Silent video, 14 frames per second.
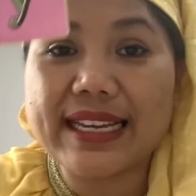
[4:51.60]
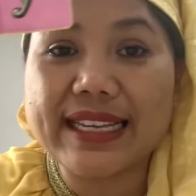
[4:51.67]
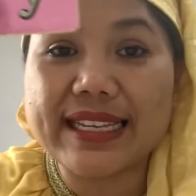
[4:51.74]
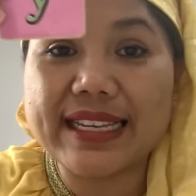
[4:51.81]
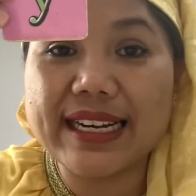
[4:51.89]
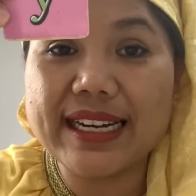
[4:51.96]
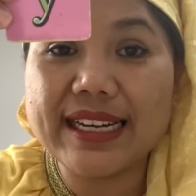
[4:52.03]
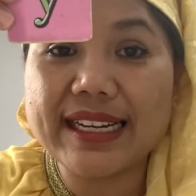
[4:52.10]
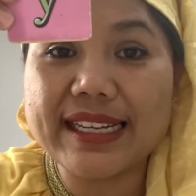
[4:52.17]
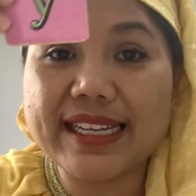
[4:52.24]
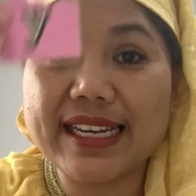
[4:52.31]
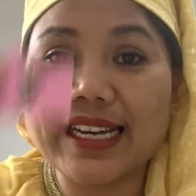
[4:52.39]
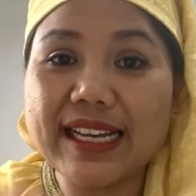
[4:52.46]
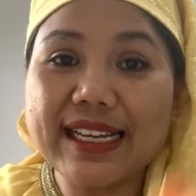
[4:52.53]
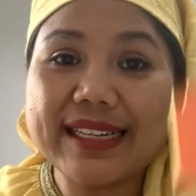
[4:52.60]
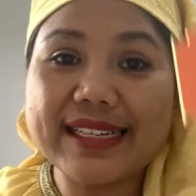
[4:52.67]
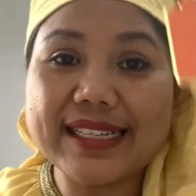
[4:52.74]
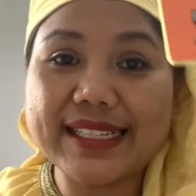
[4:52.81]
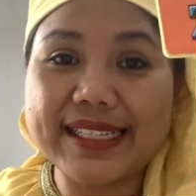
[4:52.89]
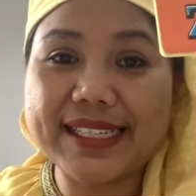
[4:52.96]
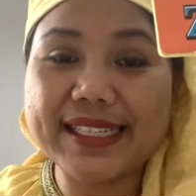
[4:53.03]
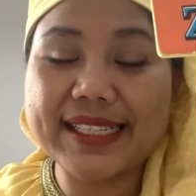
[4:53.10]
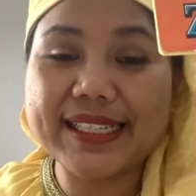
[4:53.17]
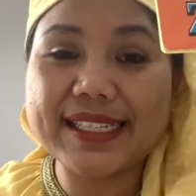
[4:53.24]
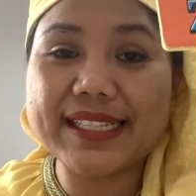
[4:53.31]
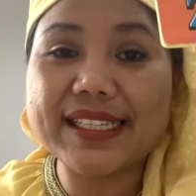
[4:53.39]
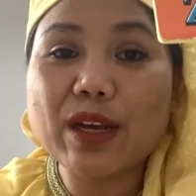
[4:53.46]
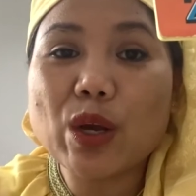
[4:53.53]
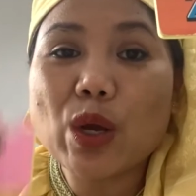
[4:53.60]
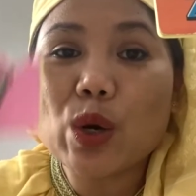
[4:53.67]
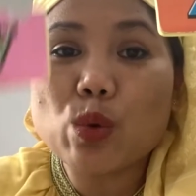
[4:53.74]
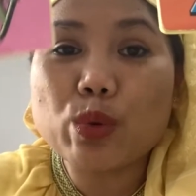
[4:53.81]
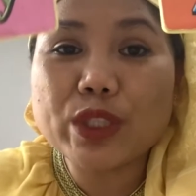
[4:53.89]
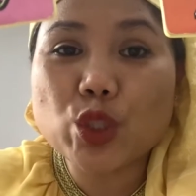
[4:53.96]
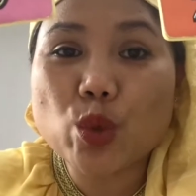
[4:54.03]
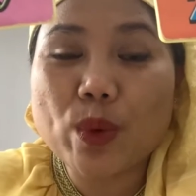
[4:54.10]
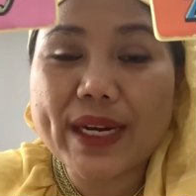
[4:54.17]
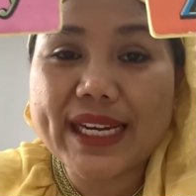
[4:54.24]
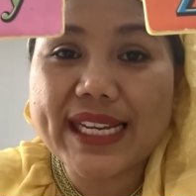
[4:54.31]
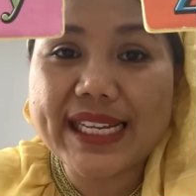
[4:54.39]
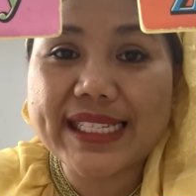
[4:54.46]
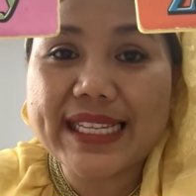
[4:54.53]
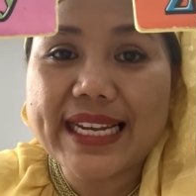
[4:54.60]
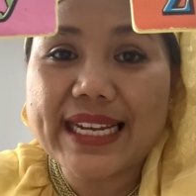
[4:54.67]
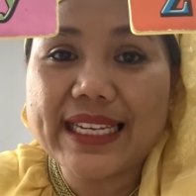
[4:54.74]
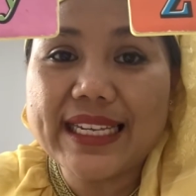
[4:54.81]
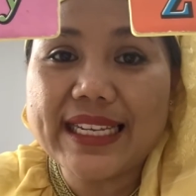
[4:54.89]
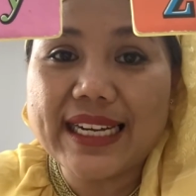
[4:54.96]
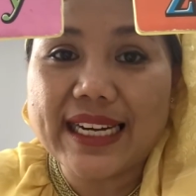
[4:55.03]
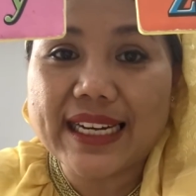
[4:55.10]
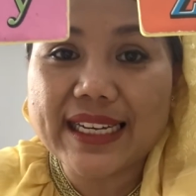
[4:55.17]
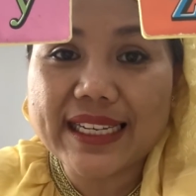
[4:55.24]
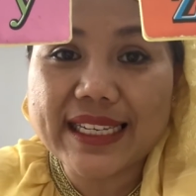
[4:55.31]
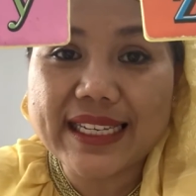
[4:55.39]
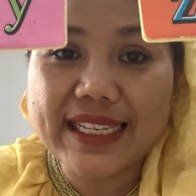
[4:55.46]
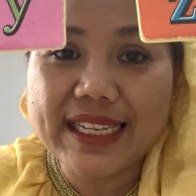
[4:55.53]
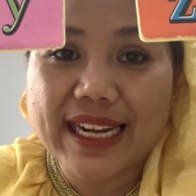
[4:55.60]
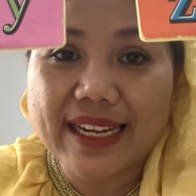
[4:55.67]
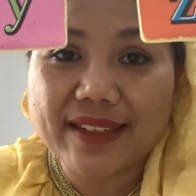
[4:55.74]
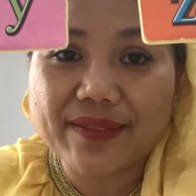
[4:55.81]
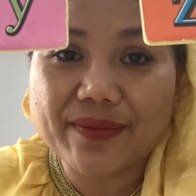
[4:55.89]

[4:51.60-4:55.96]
y, y, z, z. Which one is y, y?